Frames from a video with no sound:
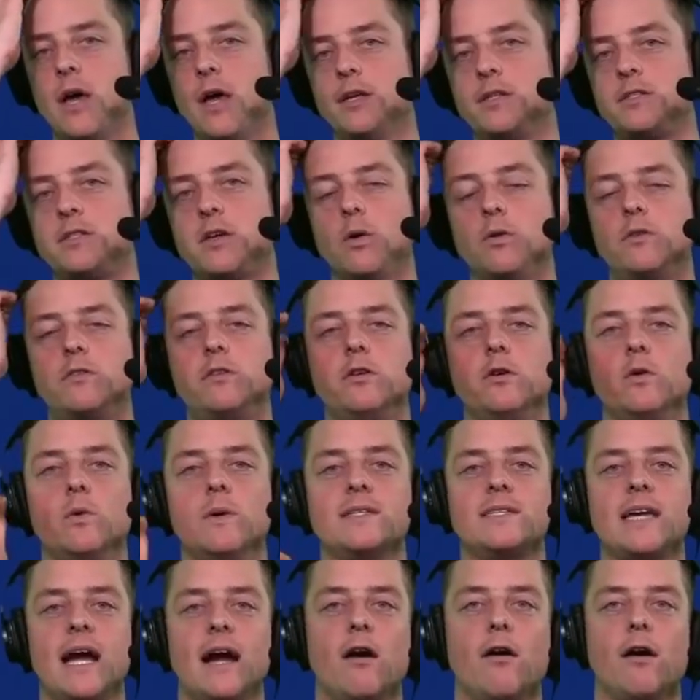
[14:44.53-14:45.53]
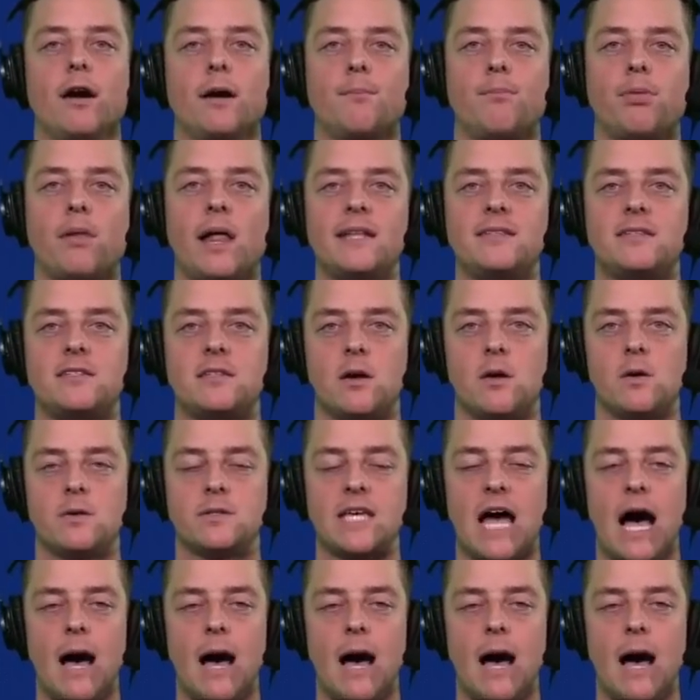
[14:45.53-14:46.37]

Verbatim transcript: So too is Eric Bledsoe's.